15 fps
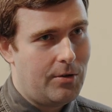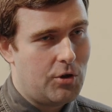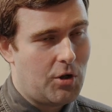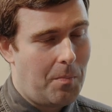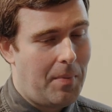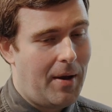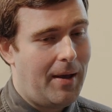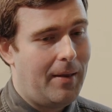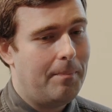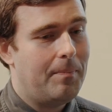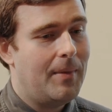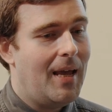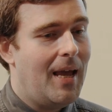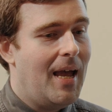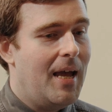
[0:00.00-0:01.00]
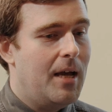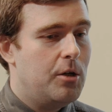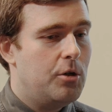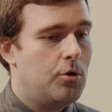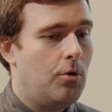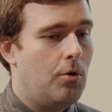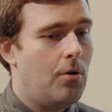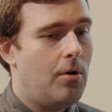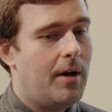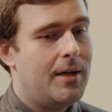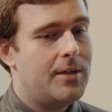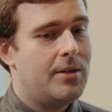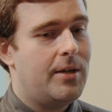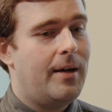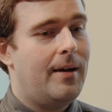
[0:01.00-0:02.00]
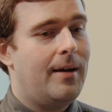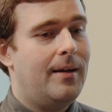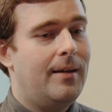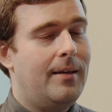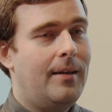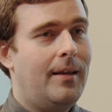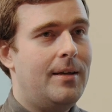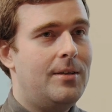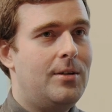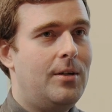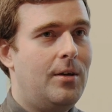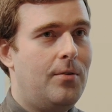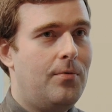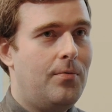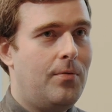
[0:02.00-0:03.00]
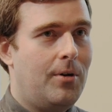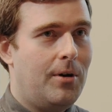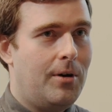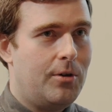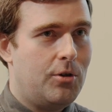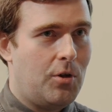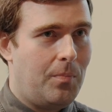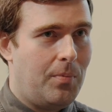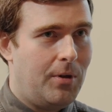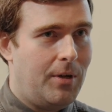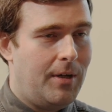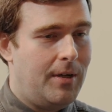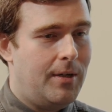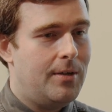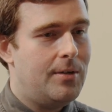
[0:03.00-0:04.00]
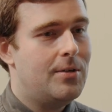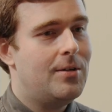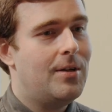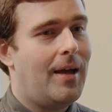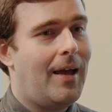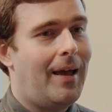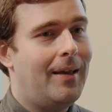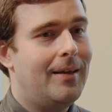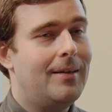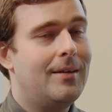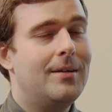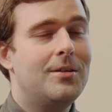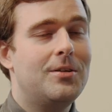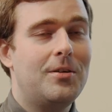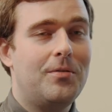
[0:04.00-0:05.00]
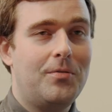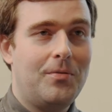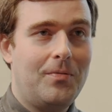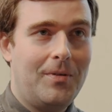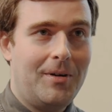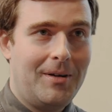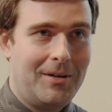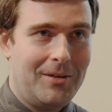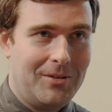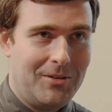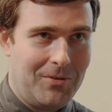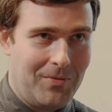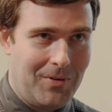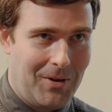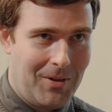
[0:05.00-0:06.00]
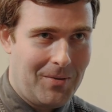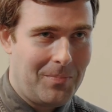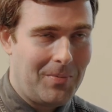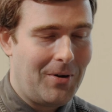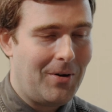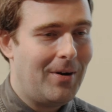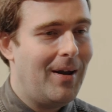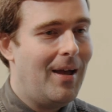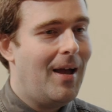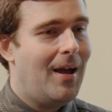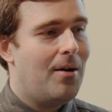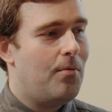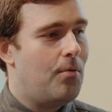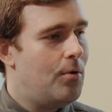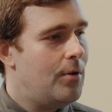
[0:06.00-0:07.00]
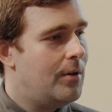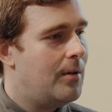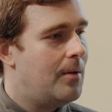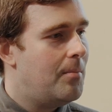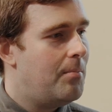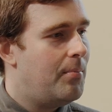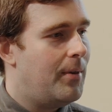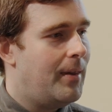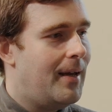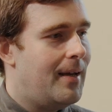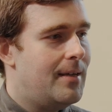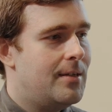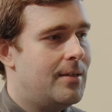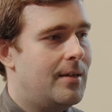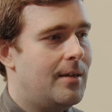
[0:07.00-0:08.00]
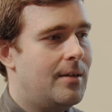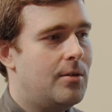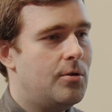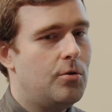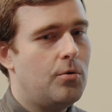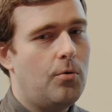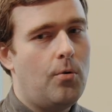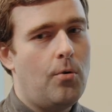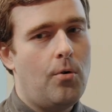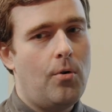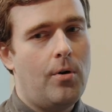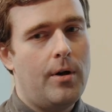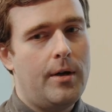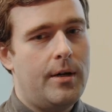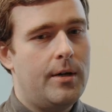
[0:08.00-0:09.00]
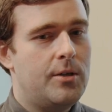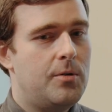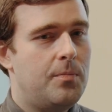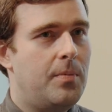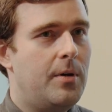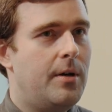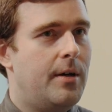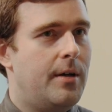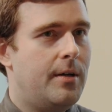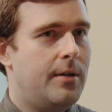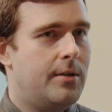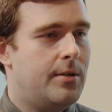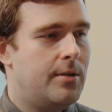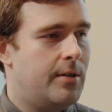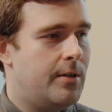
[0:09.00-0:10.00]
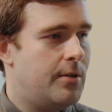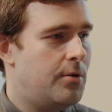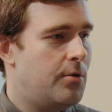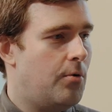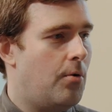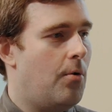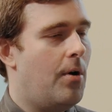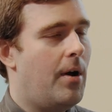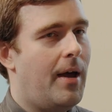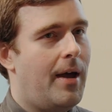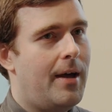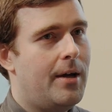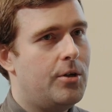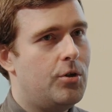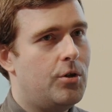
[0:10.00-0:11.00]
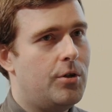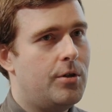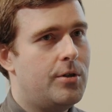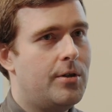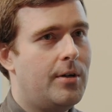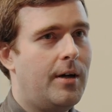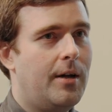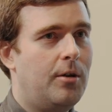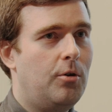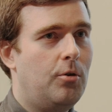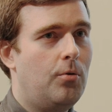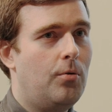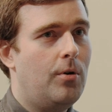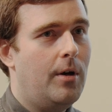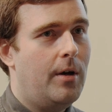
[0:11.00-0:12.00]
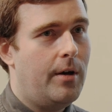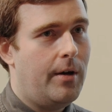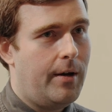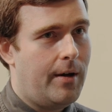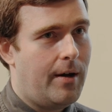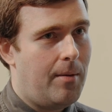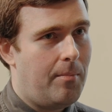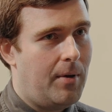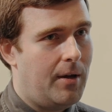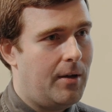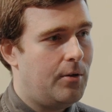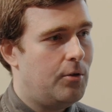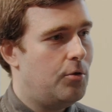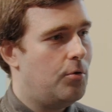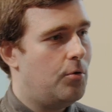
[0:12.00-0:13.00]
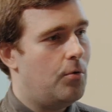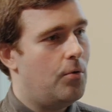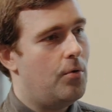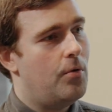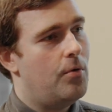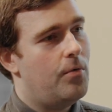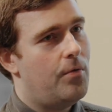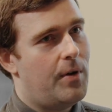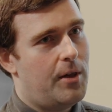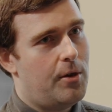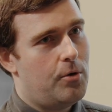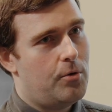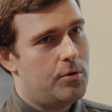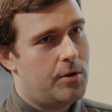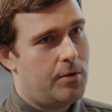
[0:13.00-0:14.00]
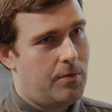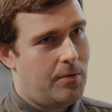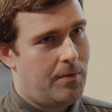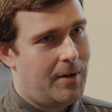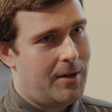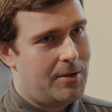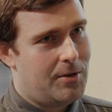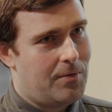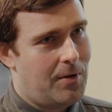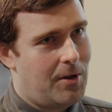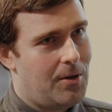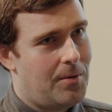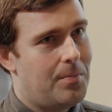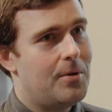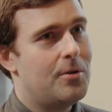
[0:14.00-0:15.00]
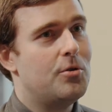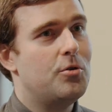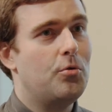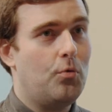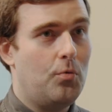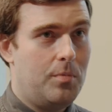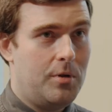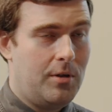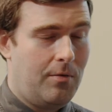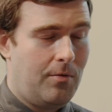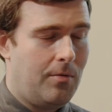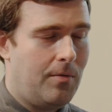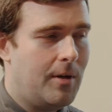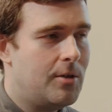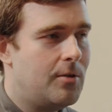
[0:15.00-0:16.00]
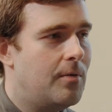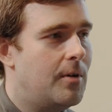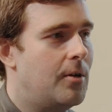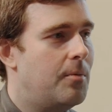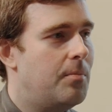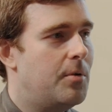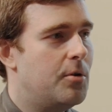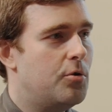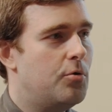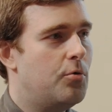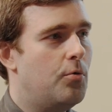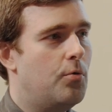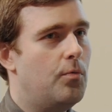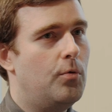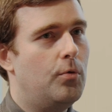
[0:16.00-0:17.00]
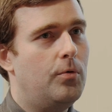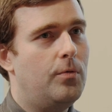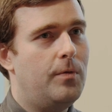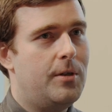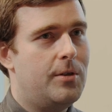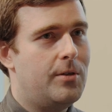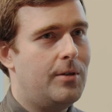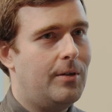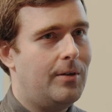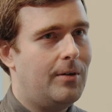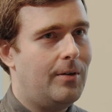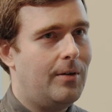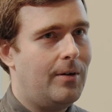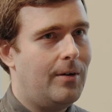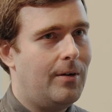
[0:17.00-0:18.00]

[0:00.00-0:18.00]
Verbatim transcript: Japan. So as a native Japanese and software developer, what places or experiences or actions can you recommend to fellow software developers, Ruby software developers who would visit